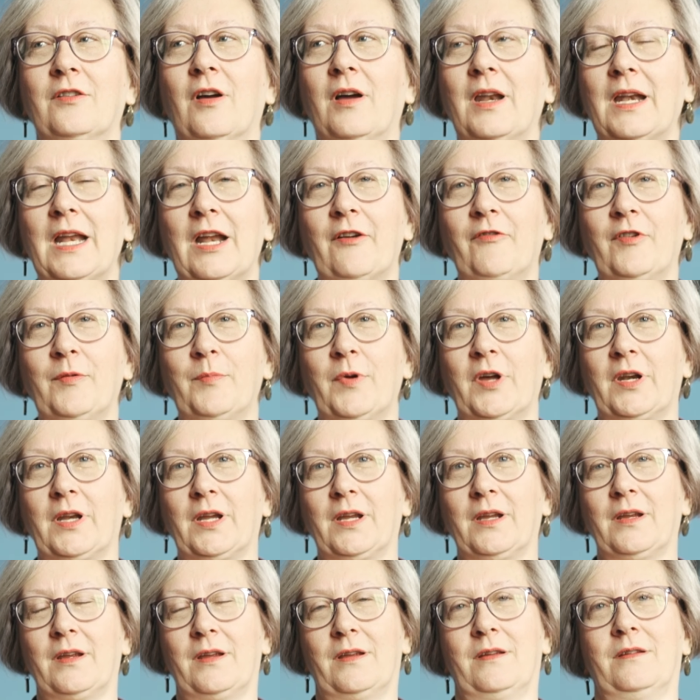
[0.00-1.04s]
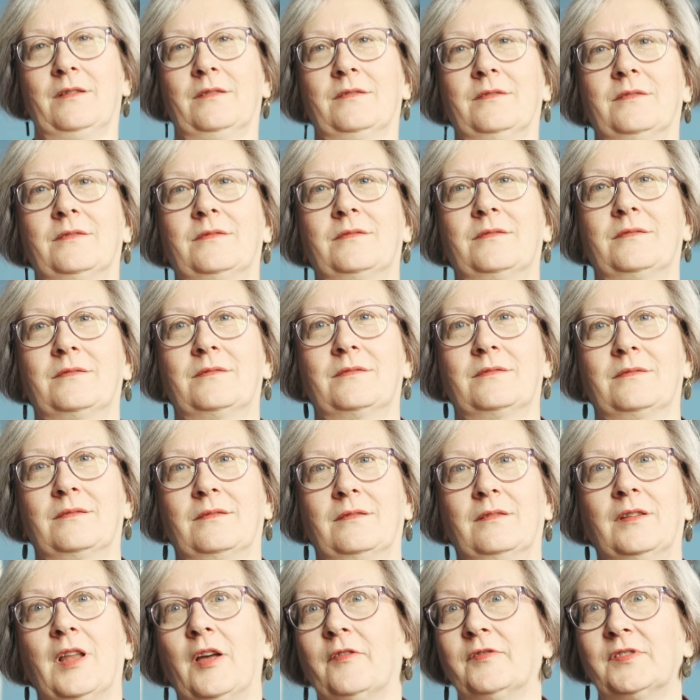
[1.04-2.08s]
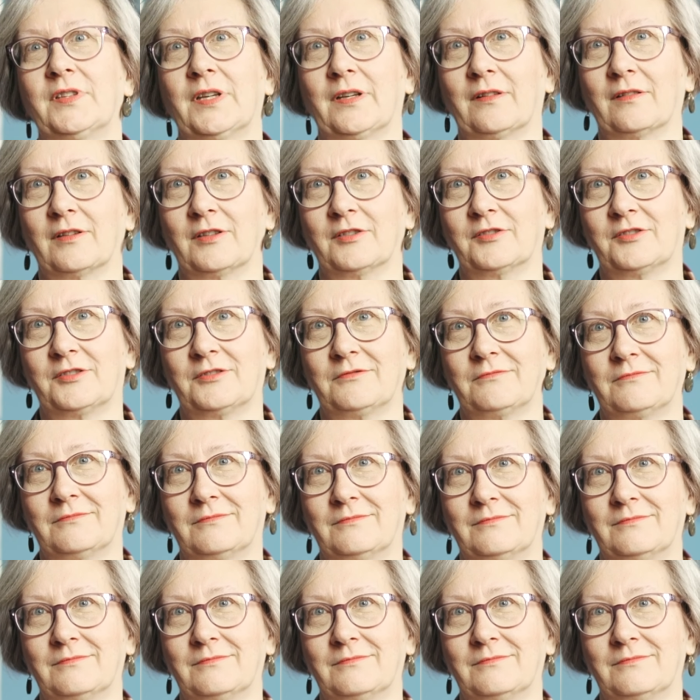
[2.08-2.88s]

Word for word: not everybody is loves English.